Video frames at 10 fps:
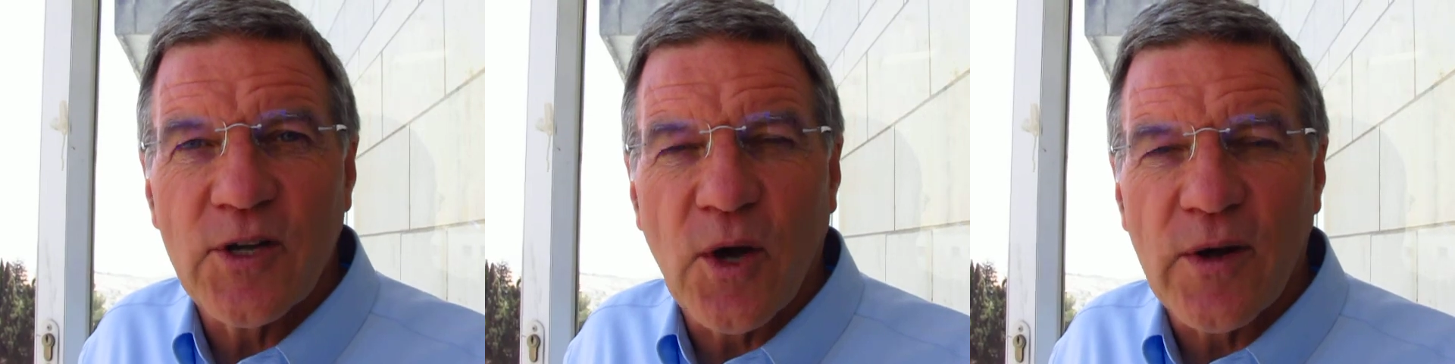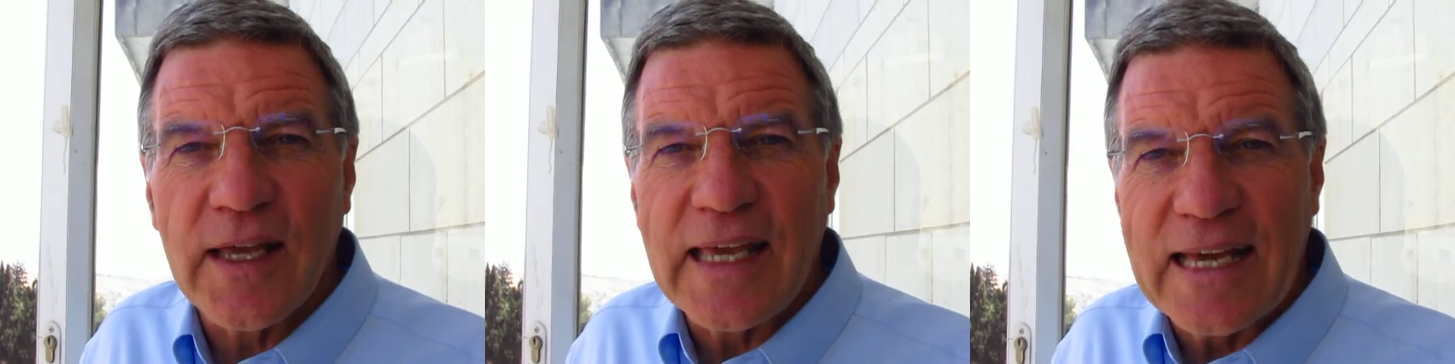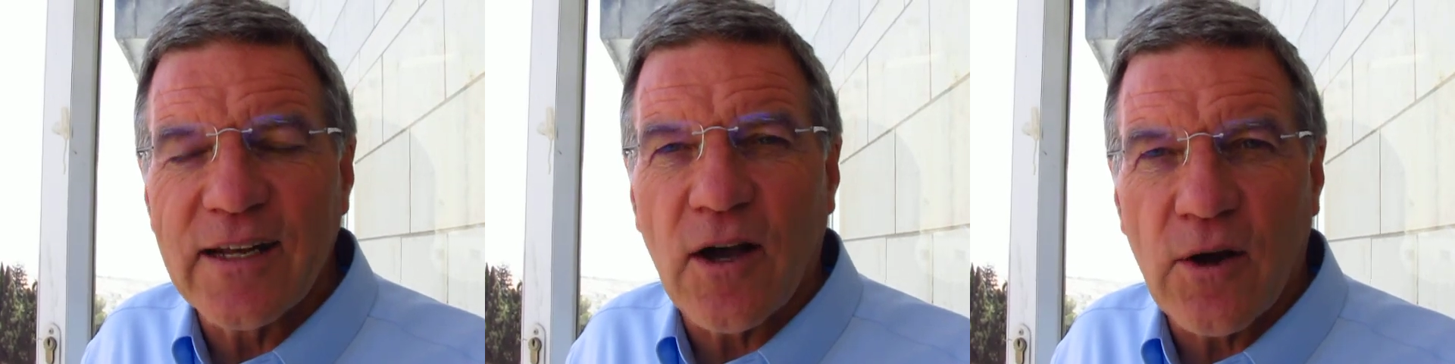You go to
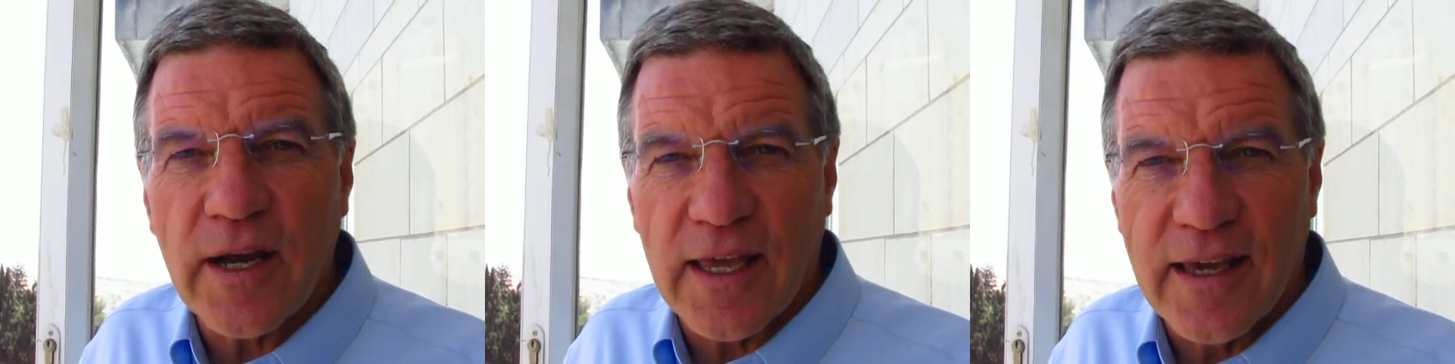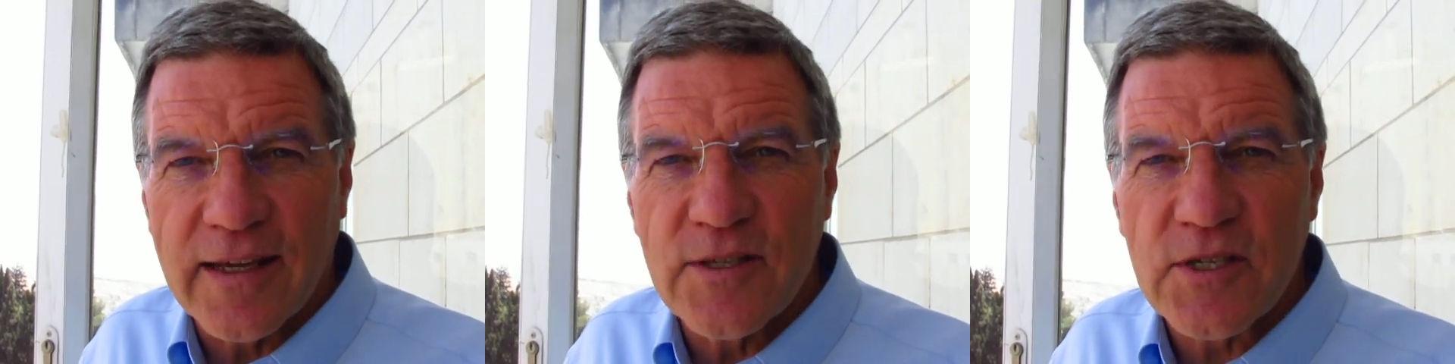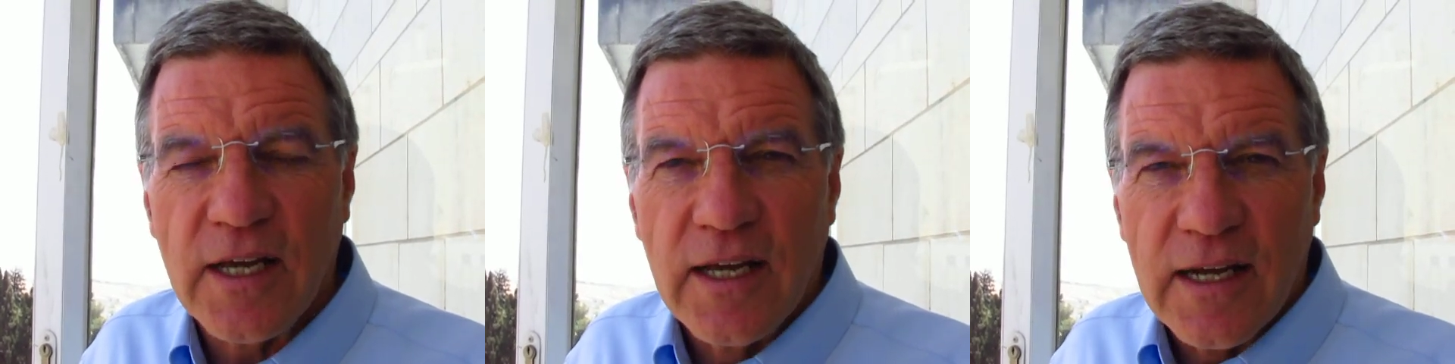
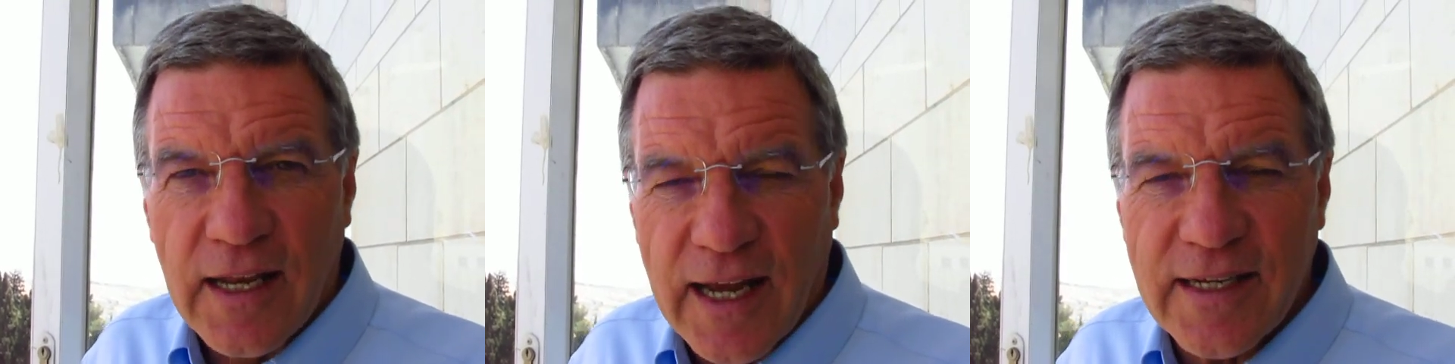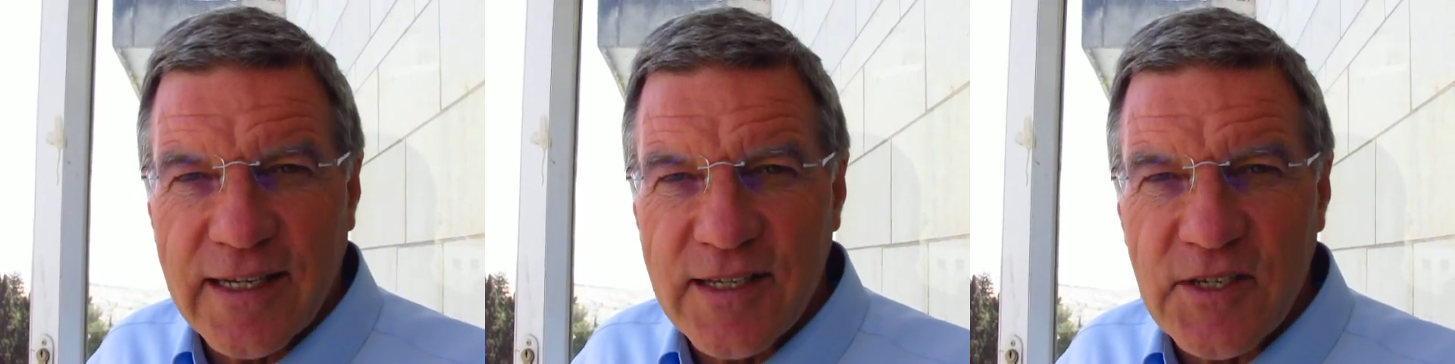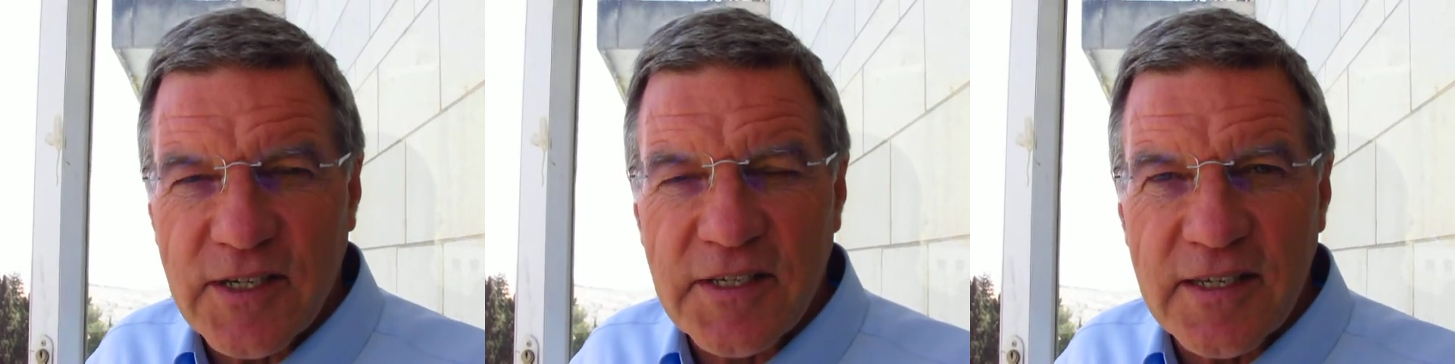
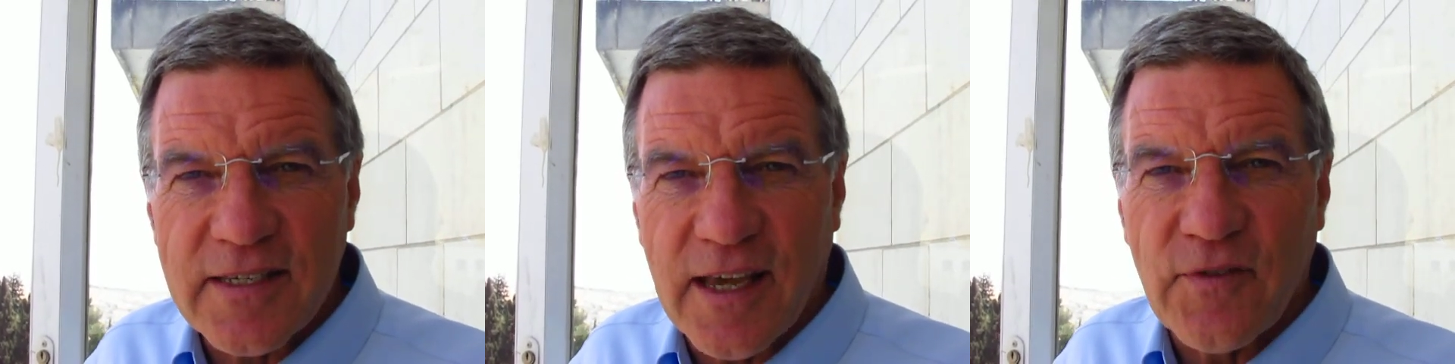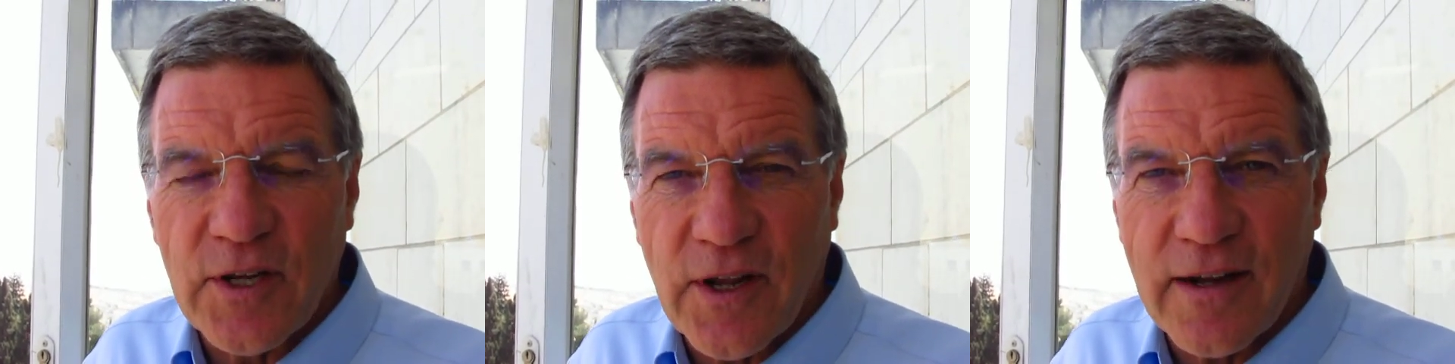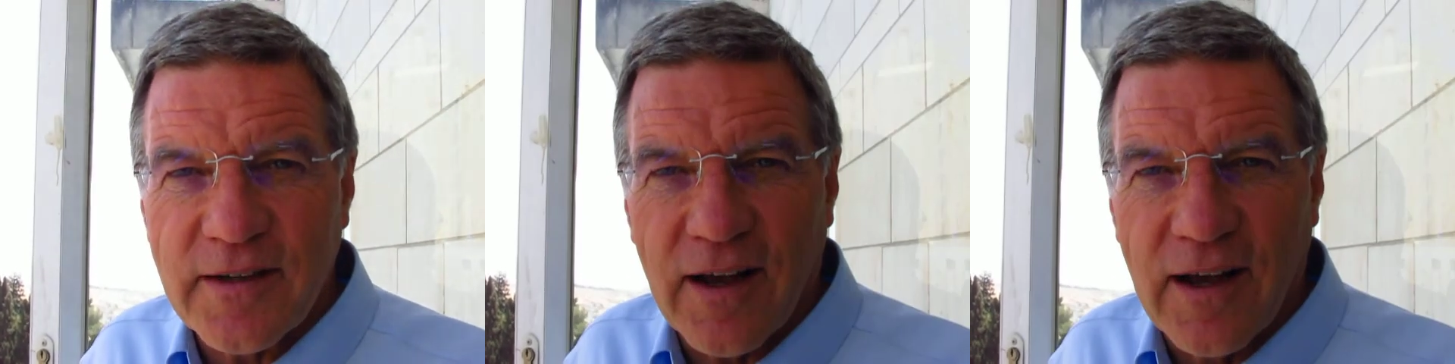
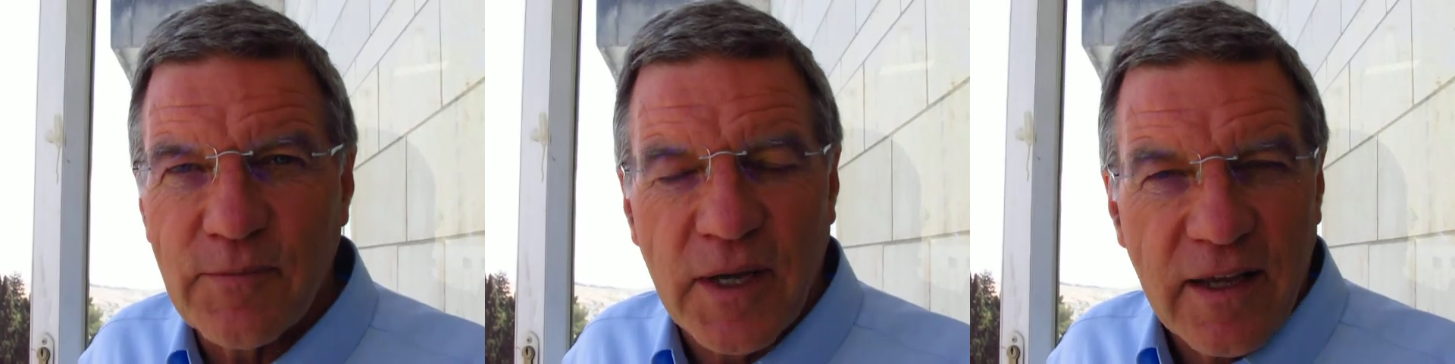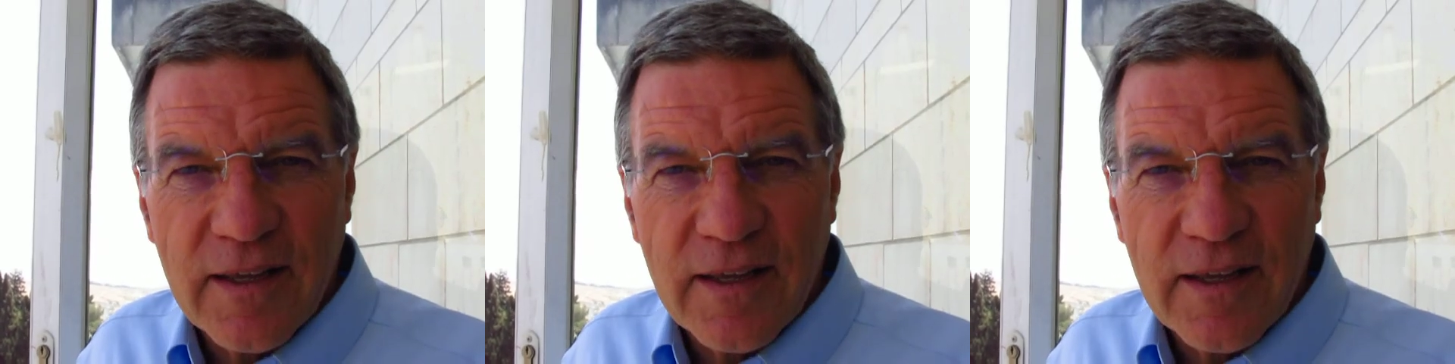InOurHands1967.com.